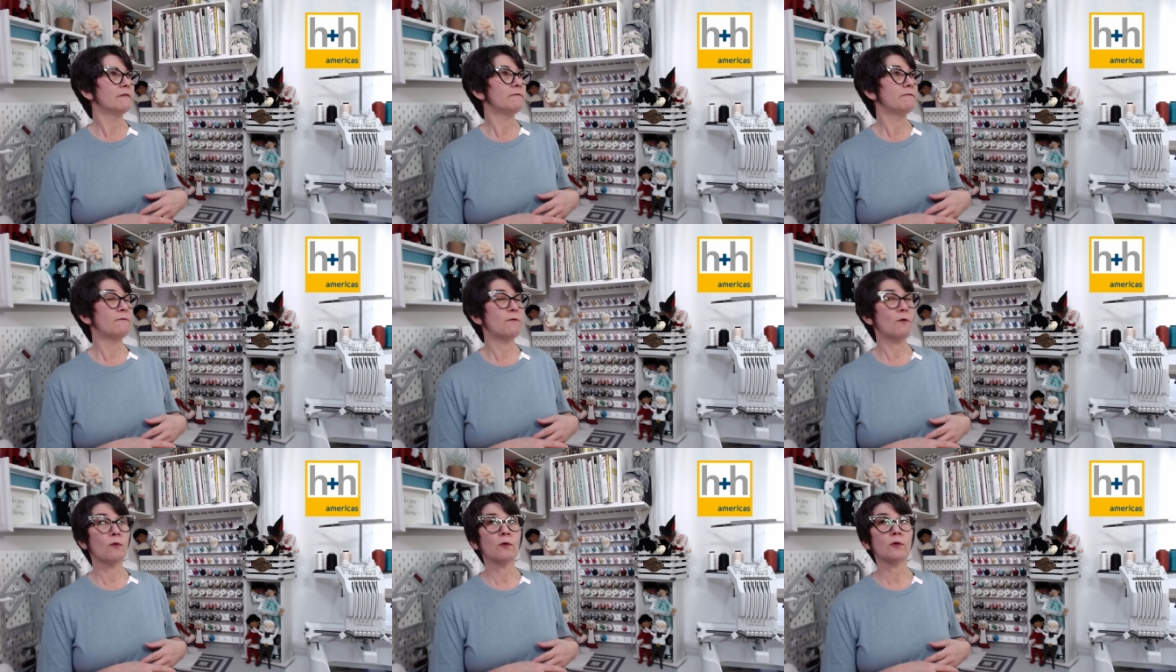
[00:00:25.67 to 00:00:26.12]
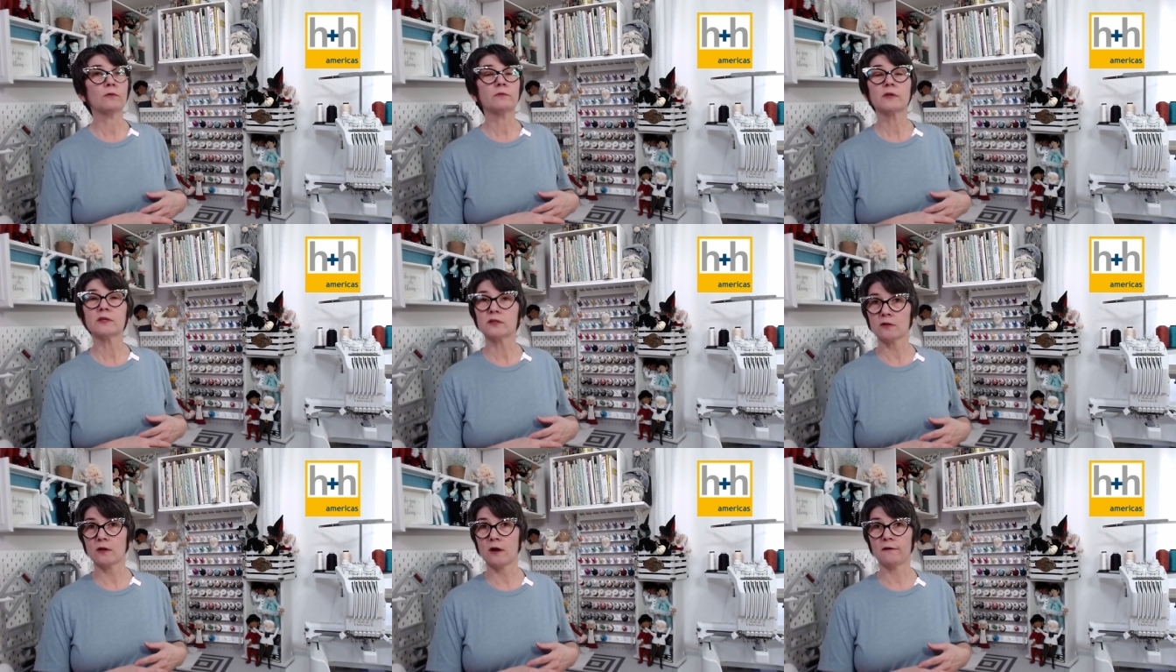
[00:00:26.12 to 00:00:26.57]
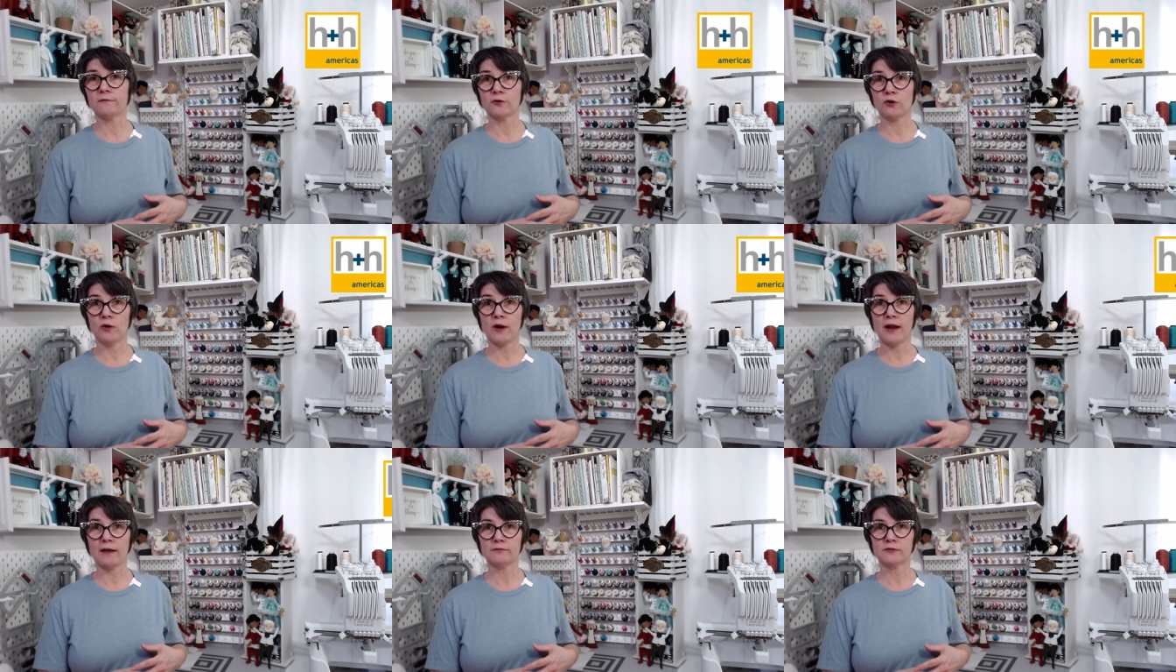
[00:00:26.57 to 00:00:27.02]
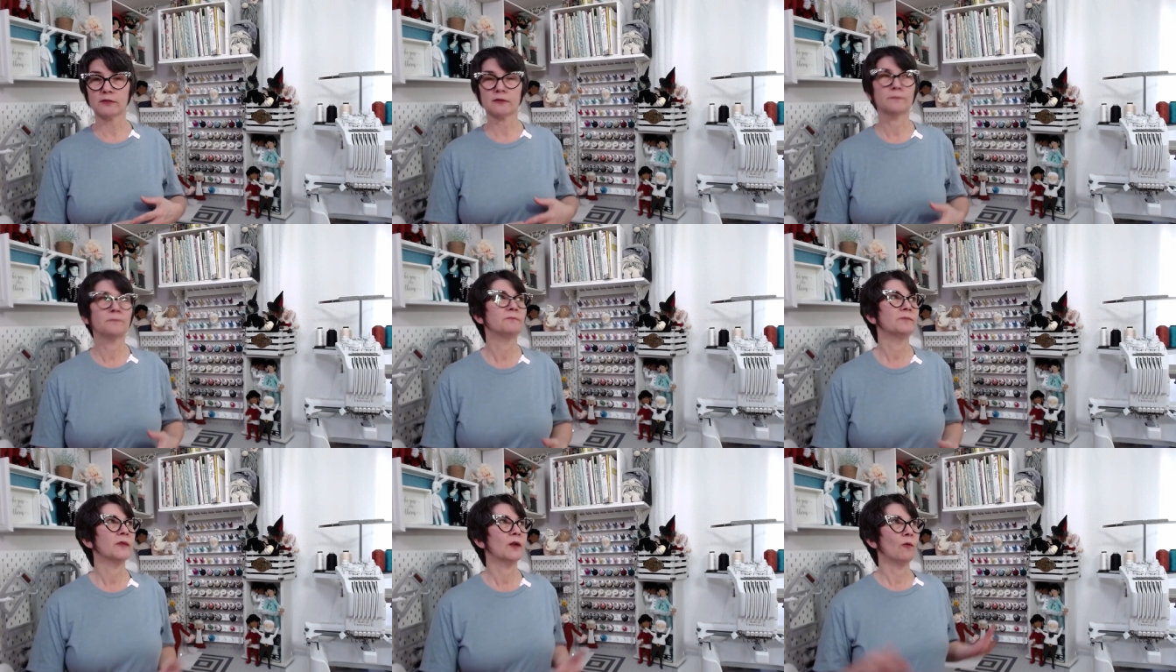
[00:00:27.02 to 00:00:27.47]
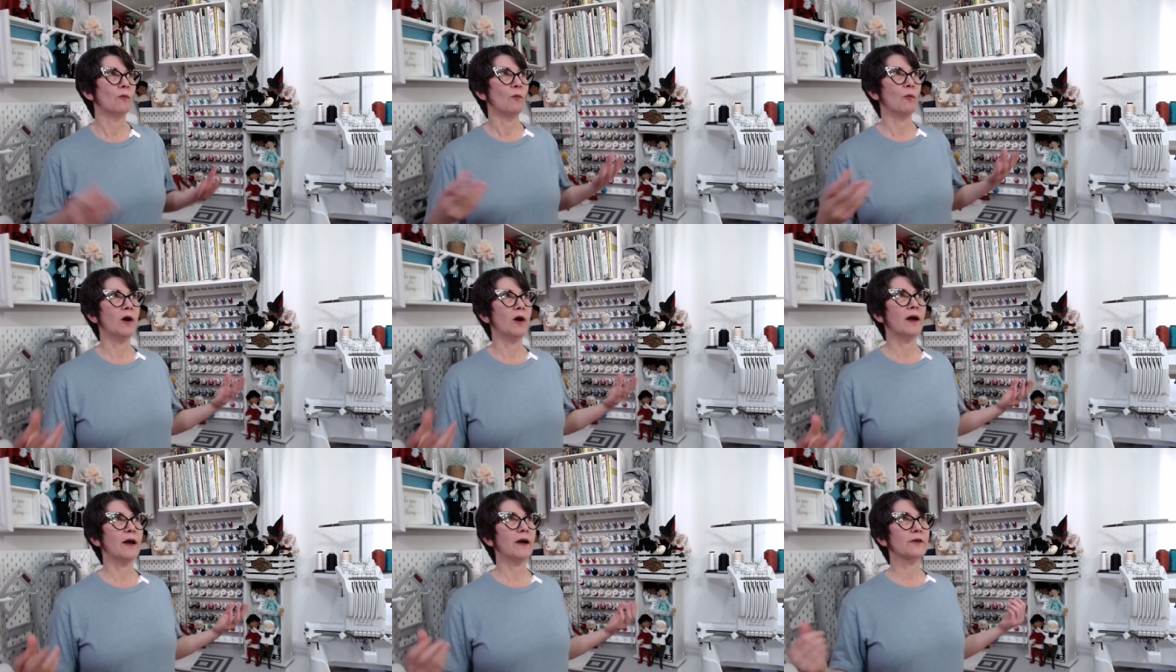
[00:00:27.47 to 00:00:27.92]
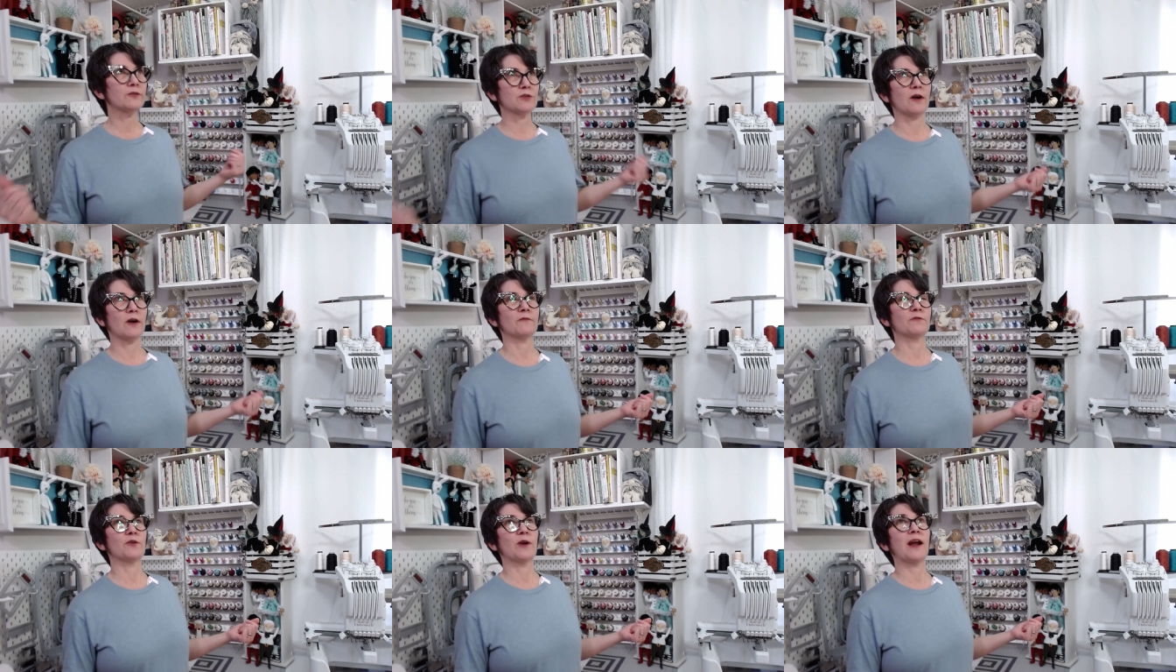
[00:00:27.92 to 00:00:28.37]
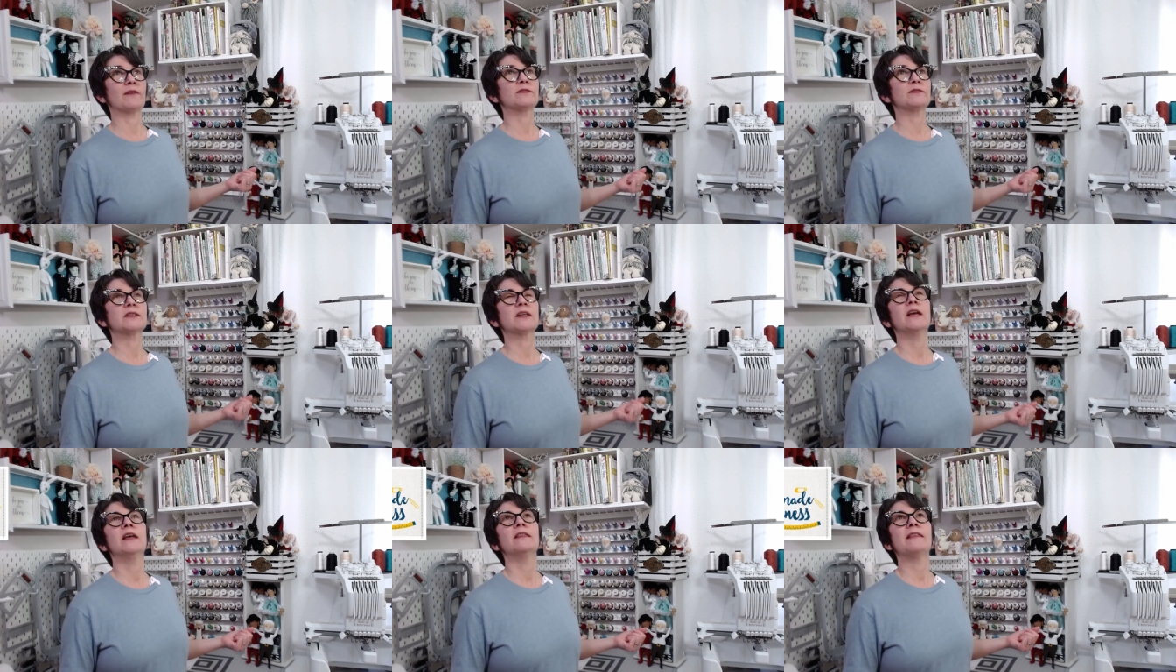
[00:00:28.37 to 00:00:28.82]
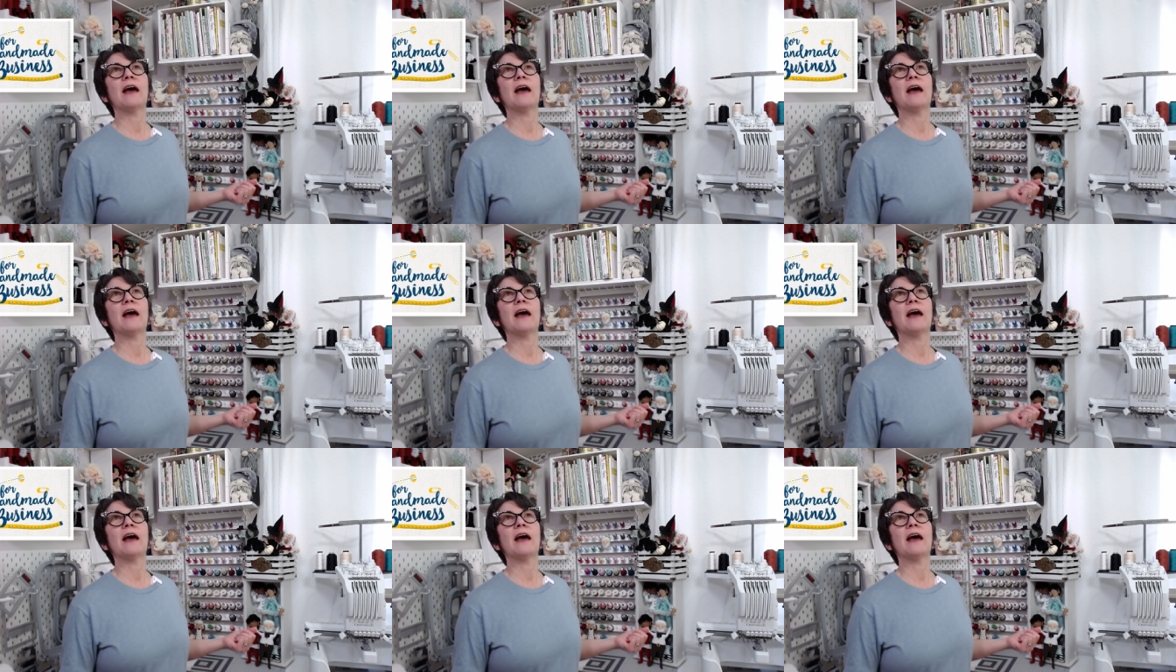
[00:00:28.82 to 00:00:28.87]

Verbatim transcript: for the soft crafts. What are soft crafts?